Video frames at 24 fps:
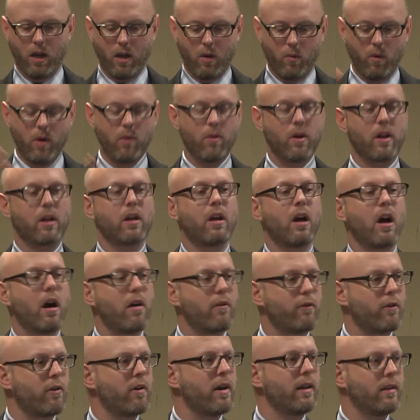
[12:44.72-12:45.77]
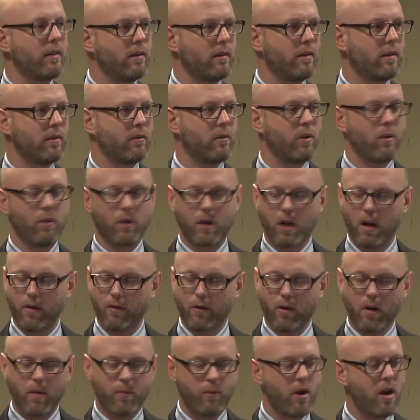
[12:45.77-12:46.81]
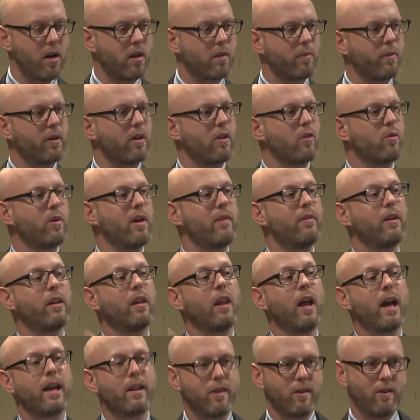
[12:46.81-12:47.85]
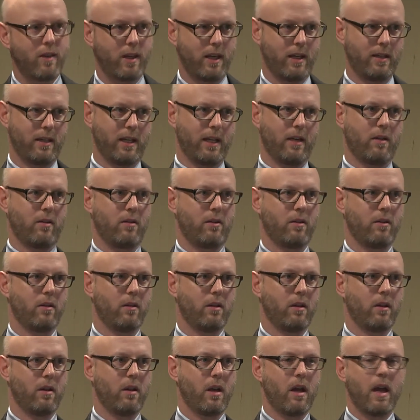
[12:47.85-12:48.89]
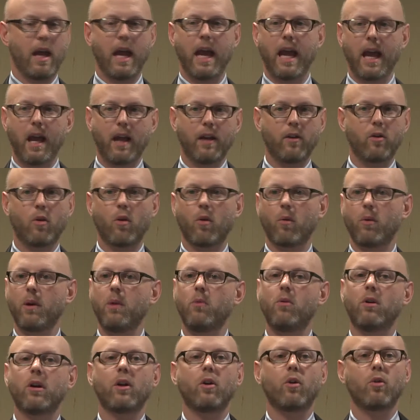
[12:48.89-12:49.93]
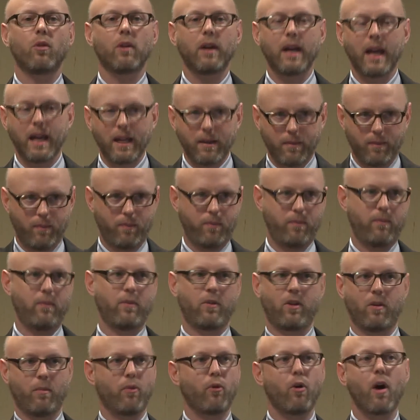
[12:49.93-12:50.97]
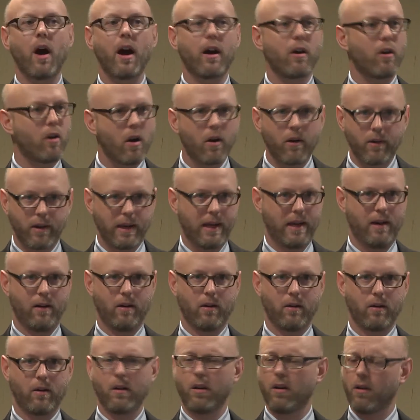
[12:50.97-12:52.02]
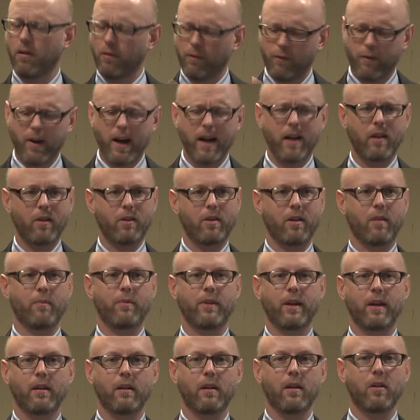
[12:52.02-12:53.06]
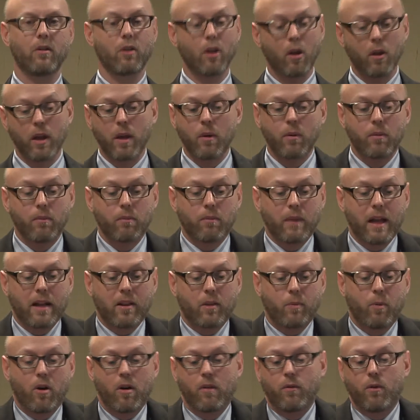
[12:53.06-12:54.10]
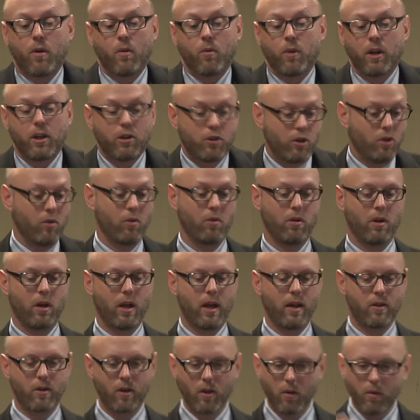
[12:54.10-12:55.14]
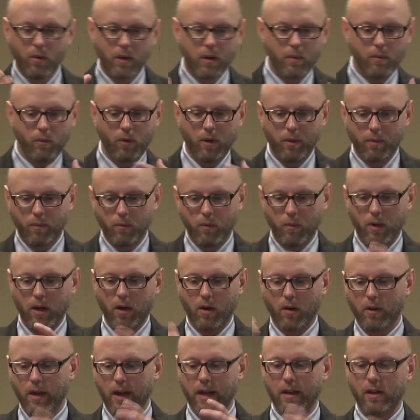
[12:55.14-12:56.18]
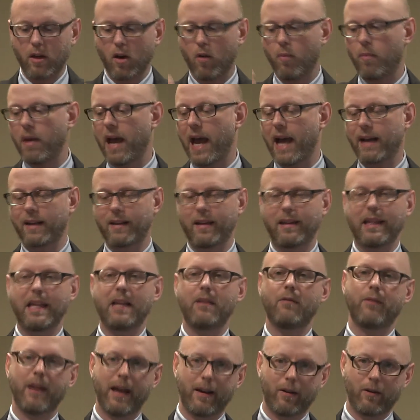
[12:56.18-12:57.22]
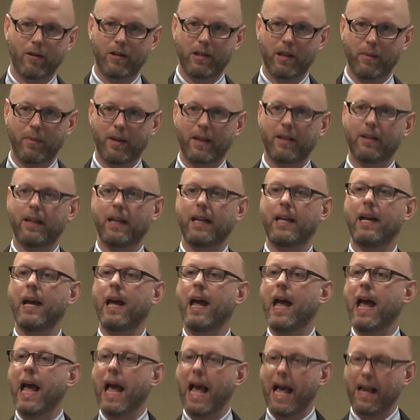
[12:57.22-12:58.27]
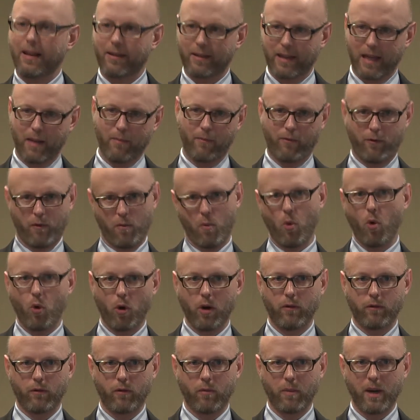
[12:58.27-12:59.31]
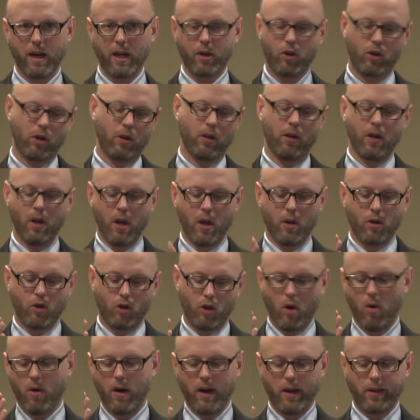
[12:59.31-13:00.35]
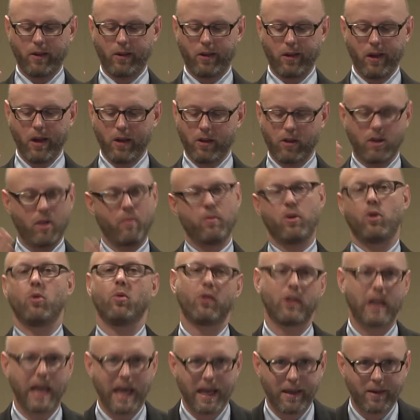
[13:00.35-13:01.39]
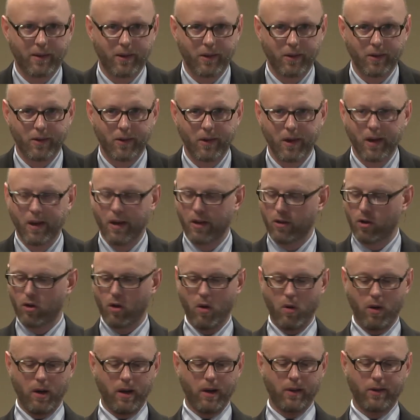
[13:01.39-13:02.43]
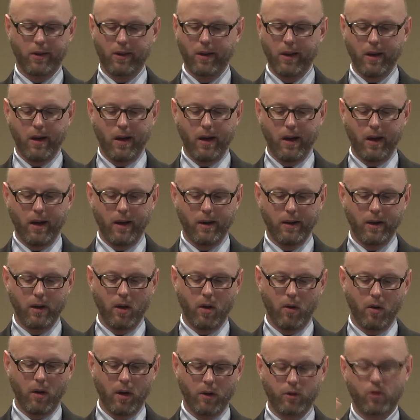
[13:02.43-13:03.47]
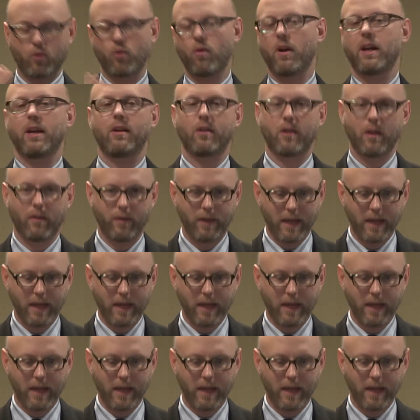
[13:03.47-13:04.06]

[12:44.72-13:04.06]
We want to cover it. We want to cover our product because we have a licensing deal. Or we want to create some prior art here, file something. So then that's part of what we do. And so we are then go back to the inventor, typically ask them for more information, show us some use cases, show us a trace of